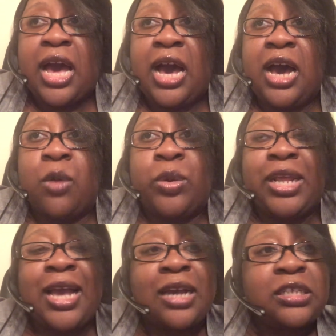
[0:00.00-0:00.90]
When
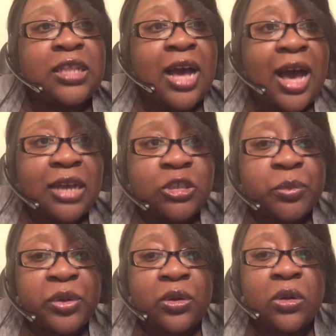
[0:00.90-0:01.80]
he got to the
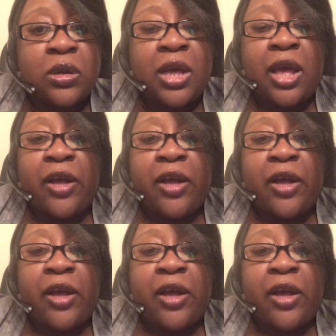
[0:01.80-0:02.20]
hospital,